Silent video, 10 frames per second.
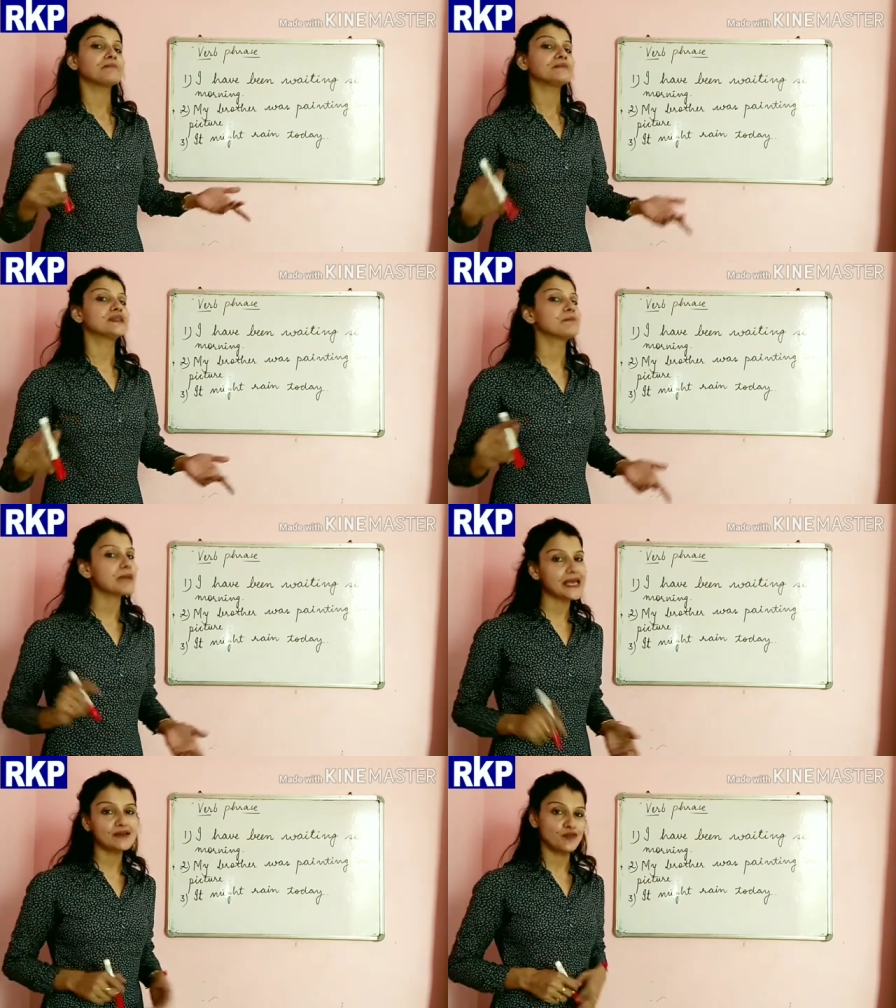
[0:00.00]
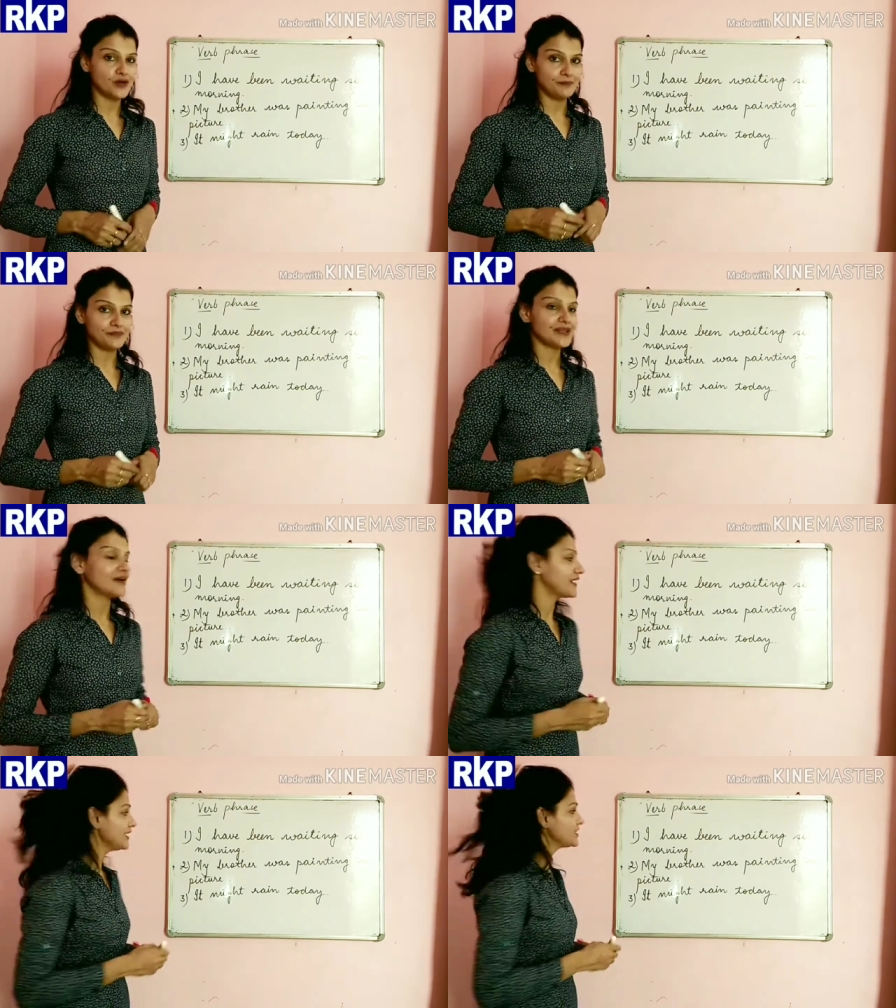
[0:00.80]
the main verb.
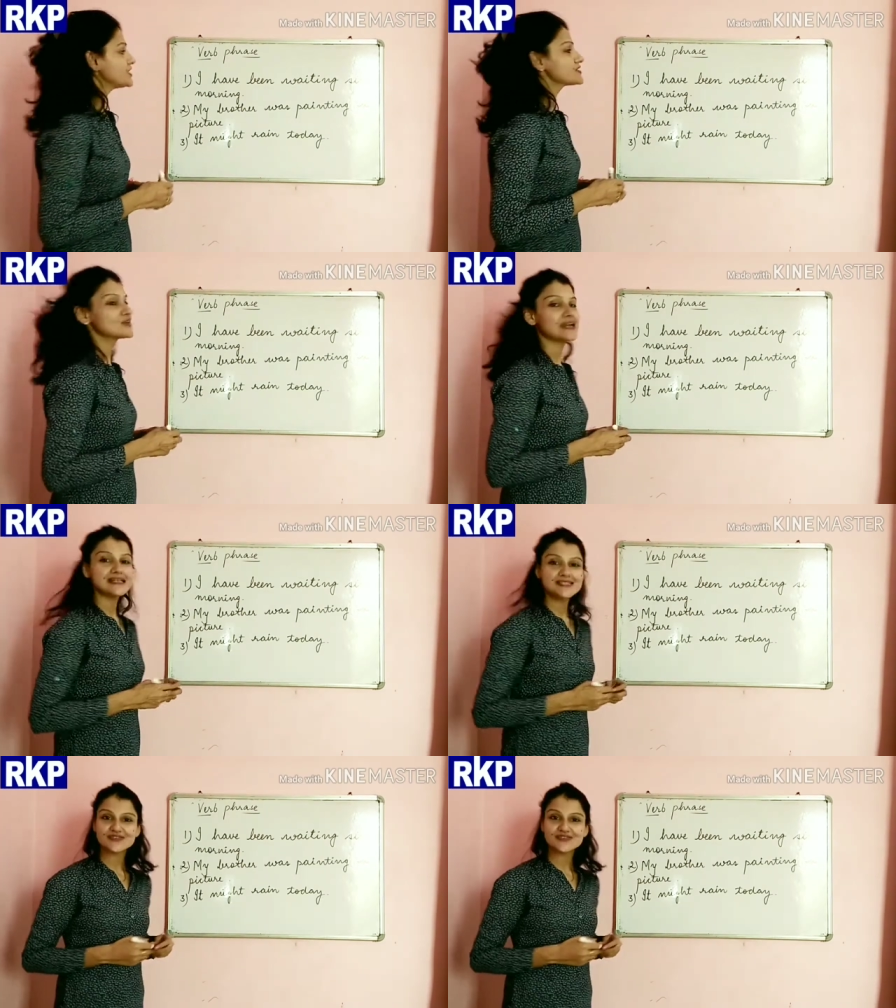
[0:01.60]
Okay, so let's